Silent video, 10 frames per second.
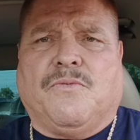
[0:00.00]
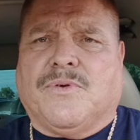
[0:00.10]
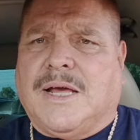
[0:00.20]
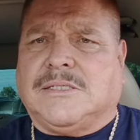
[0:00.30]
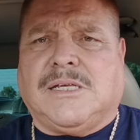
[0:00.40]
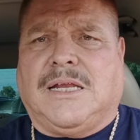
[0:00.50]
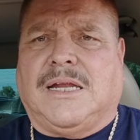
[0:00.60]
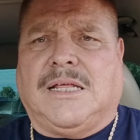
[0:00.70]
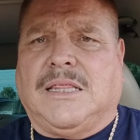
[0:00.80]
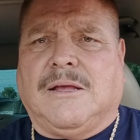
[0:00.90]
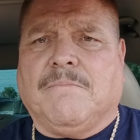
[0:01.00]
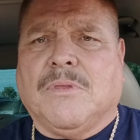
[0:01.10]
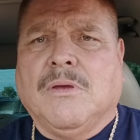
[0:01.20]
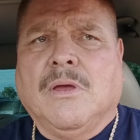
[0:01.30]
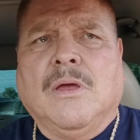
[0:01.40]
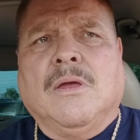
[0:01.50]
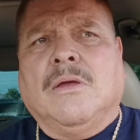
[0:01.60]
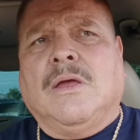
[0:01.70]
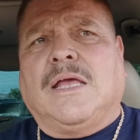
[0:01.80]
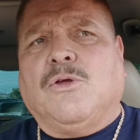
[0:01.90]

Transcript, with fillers: for not saying anything. And